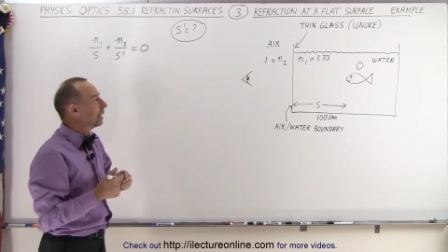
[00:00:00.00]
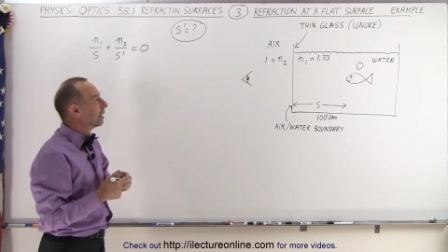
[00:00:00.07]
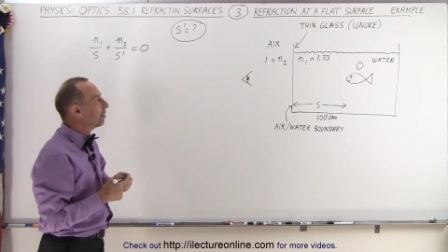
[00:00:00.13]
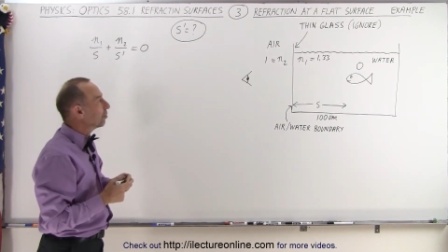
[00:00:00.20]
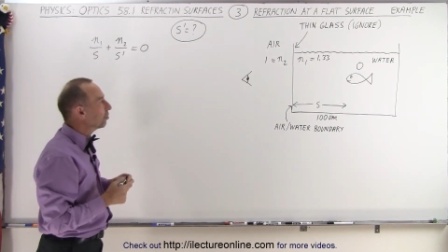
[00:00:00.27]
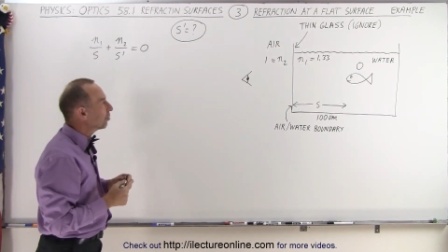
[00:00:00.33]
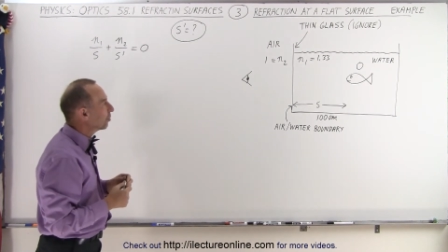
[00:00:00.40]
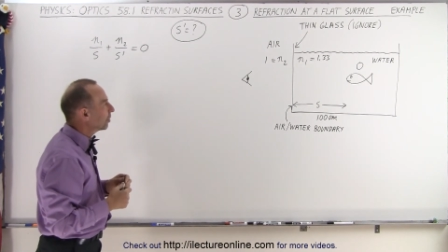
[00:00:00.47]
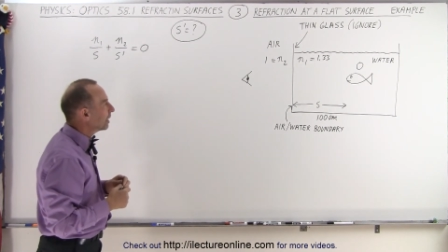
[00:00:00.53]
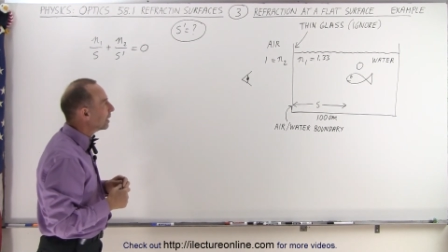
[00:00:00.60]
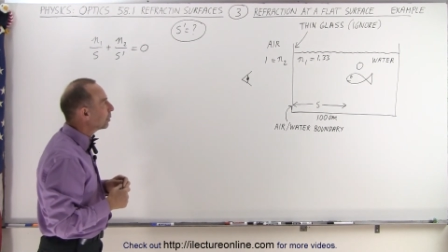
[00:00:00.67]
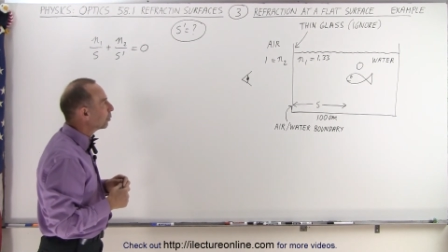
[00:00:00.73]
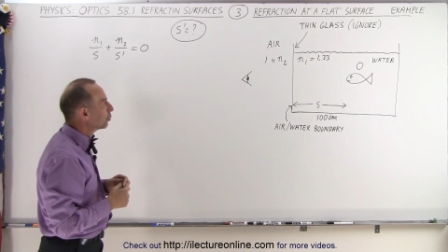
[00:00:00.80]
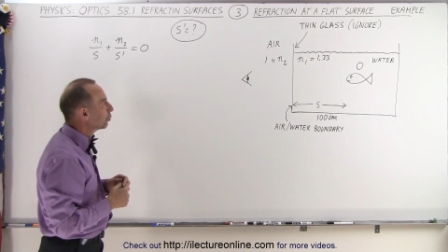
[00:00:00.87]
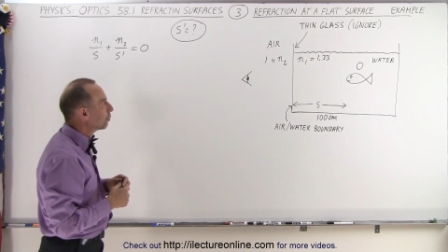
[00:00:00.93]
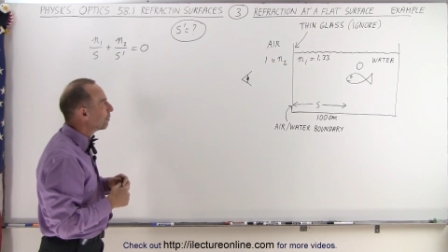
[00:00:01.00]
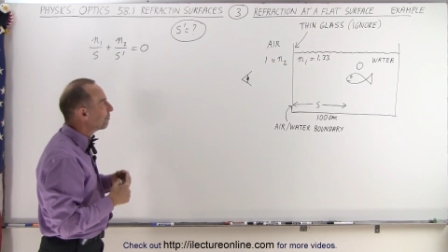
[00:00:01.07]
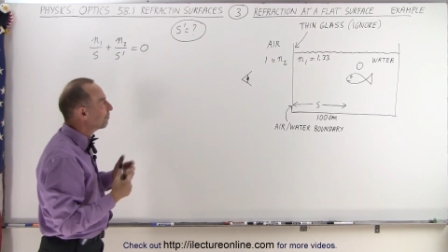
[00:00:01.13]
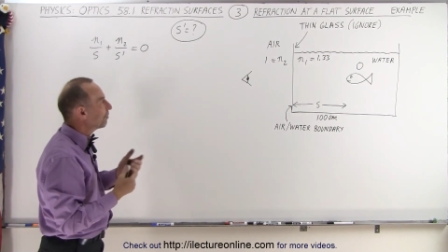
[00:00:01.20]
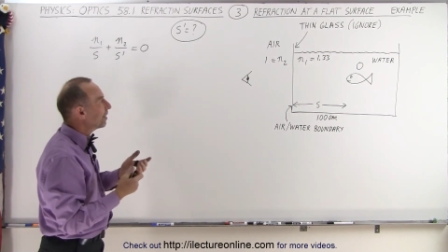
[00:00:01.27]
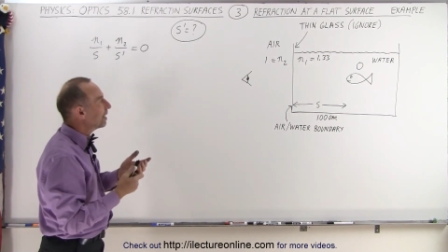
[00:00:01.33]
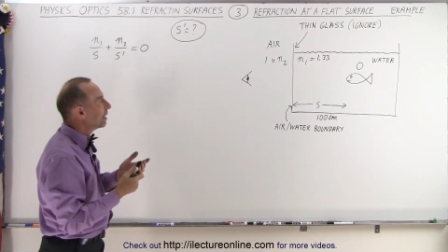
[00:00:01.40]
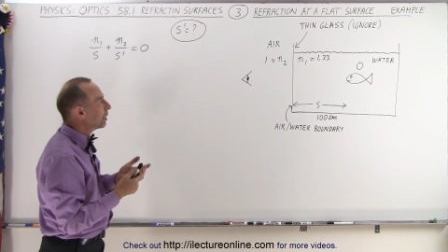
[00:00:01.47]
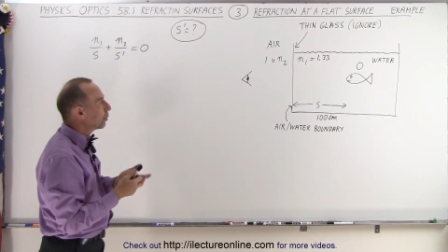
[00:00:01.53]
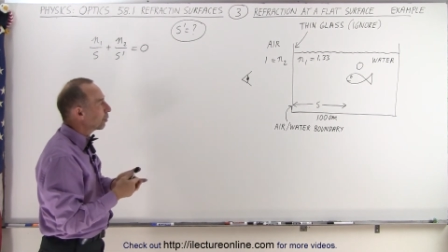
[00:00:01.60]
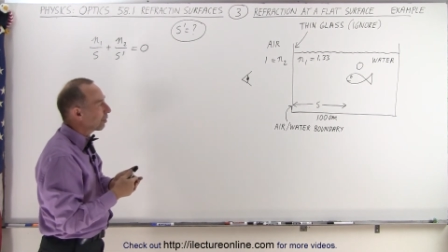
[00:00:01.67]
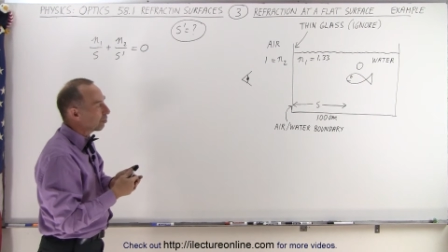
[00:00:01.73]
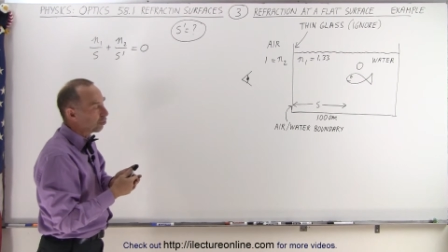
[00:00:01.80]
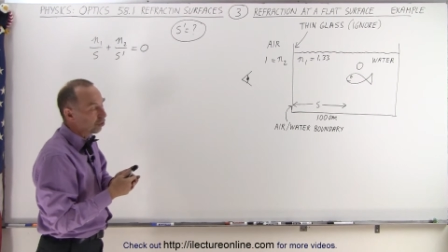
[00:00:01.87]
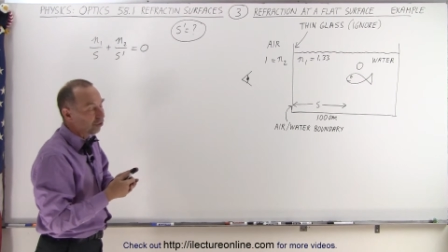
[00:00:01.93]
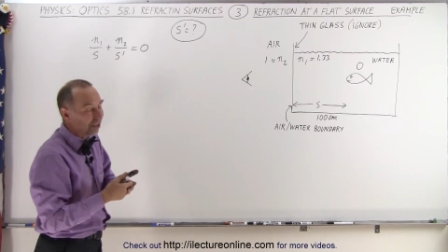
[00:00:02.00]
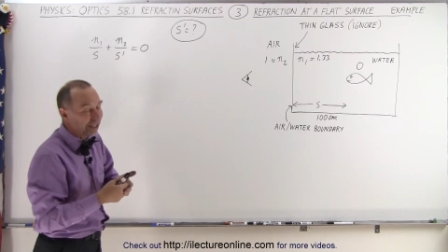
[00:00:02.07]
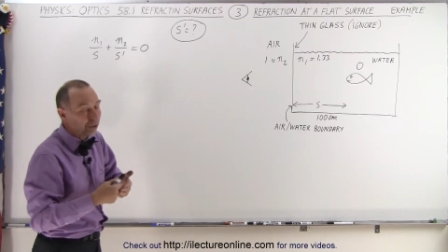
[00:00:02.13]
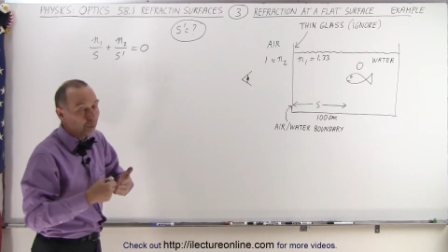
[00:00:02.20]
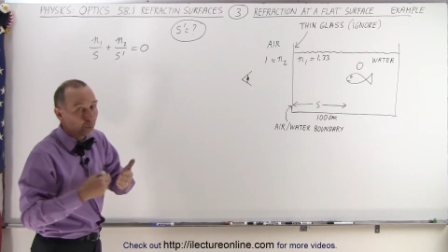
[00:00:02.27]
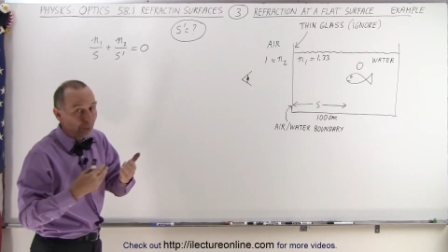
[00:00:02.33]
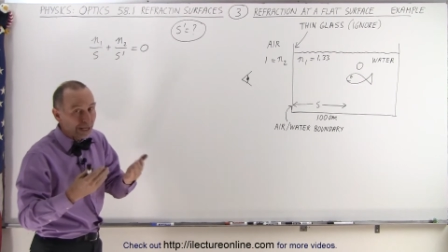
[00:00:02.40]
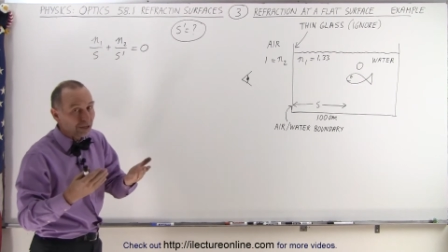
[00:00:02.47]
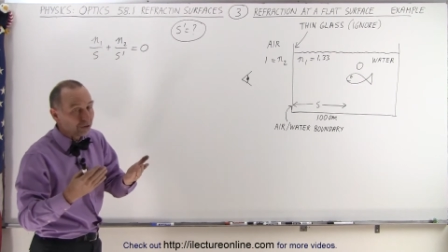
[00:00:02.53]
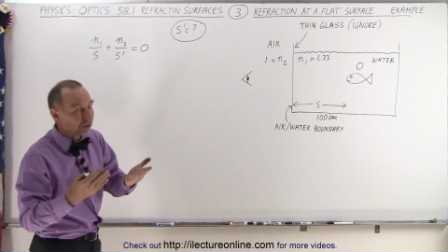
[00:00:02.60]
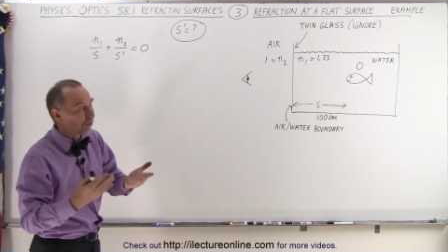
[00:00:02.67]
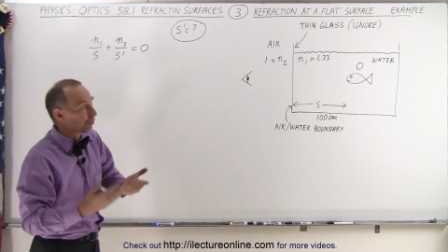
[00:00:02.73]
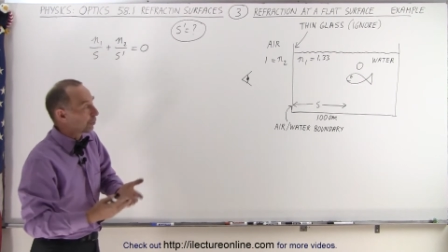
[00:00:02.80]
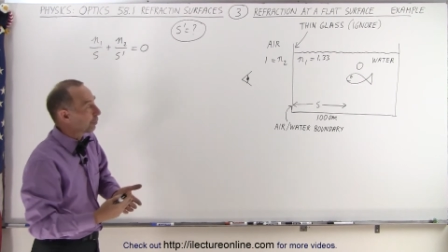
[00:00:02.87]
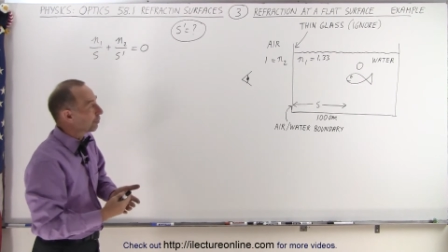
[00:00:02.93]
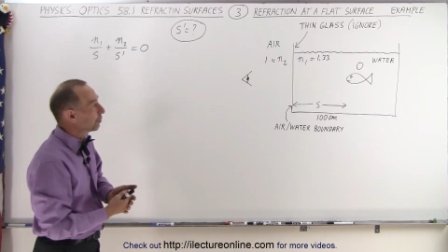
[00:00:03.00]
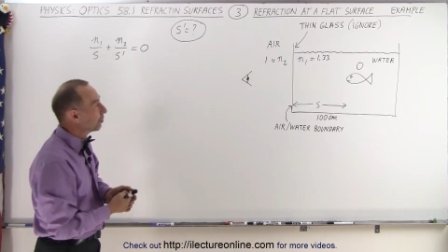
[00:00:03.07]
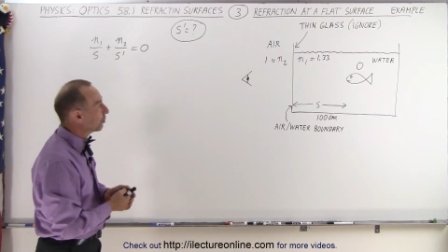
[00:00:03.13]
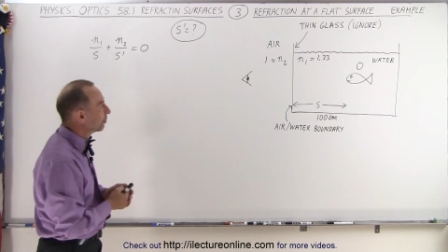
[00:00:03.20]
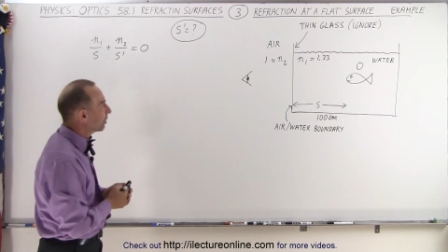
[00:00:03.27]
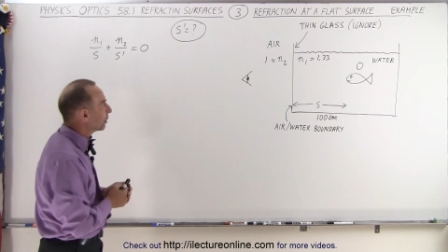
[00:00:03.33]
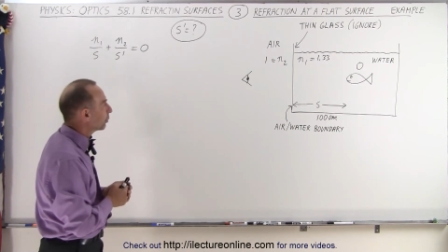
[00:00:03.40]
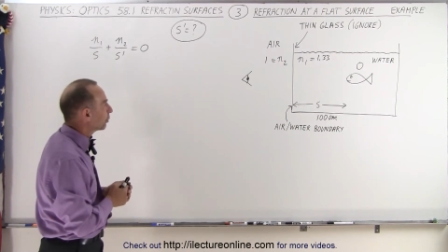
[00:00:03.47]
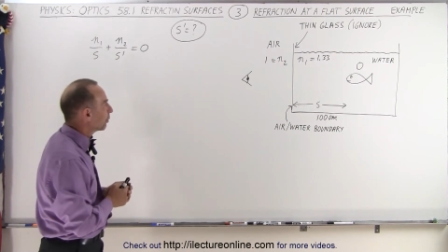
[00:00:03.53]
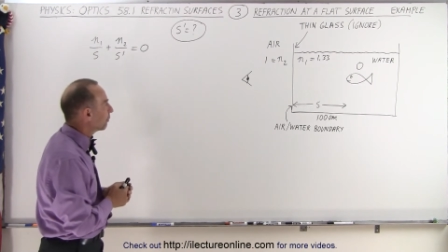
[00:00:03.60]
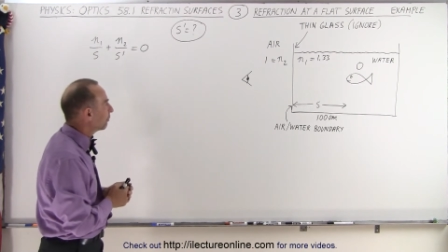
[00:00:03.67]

is equal to infinity, or I should say the radius of curvature is equal to